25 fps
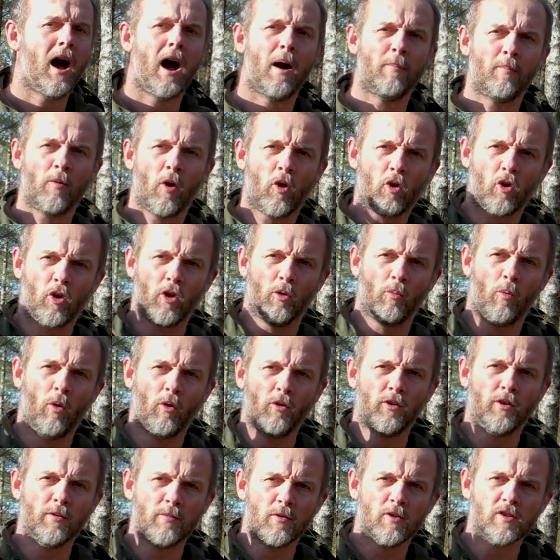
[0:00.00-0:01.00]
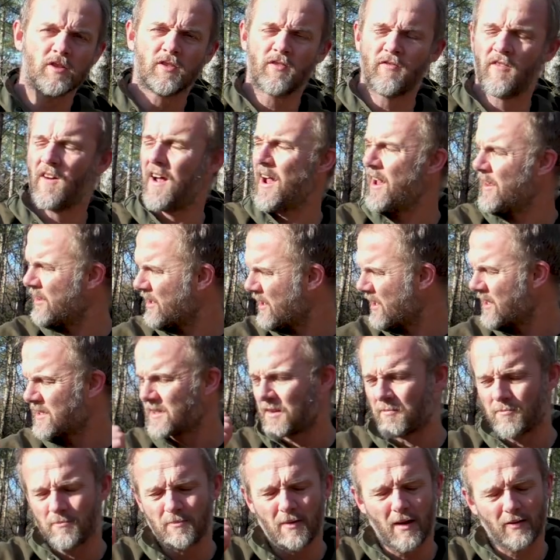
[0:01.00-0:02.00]
I'm not going to wander much further
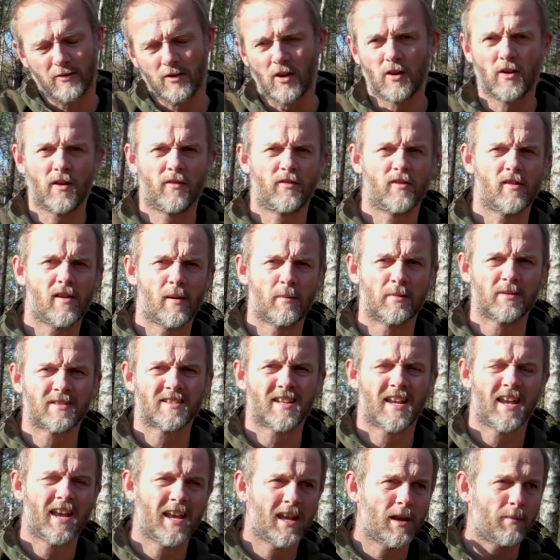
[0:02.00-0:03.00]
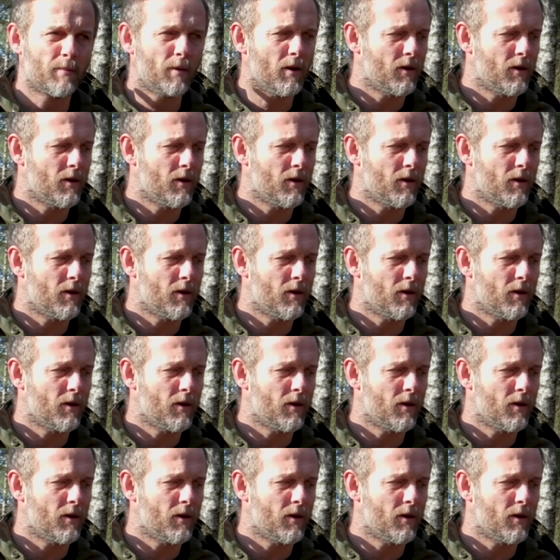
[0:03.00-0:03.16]
because i I do not know if you're able to hear,